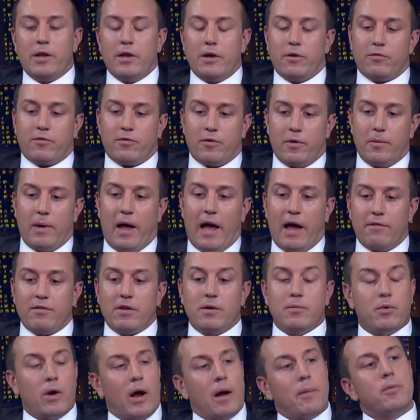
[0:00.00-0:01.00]
From
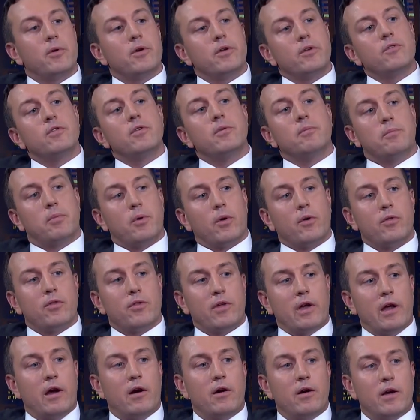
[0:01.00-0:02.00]
having properties in both
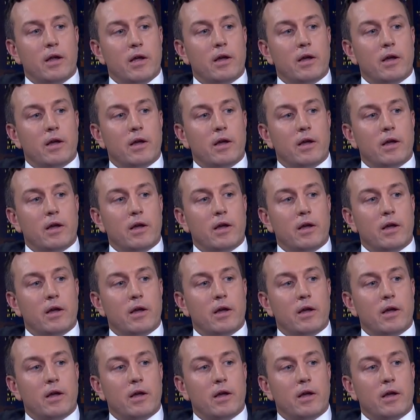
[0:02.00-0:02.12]
areas,